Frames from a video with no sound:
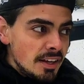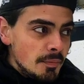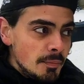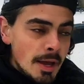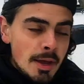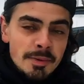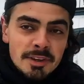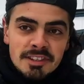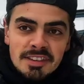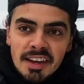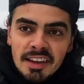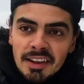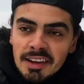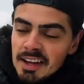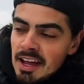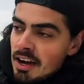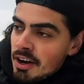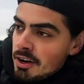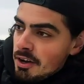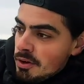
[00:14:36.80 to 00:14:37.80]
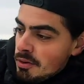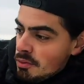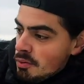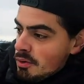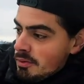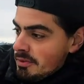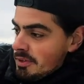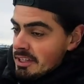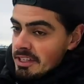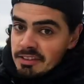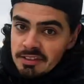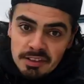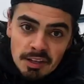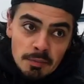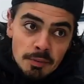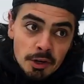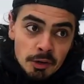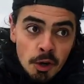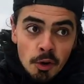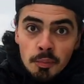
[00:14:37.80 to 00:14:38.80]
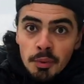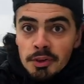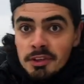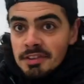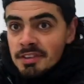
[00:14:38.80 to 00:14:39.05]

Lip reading: maybe sailing, I don't know. I'm gonna go put the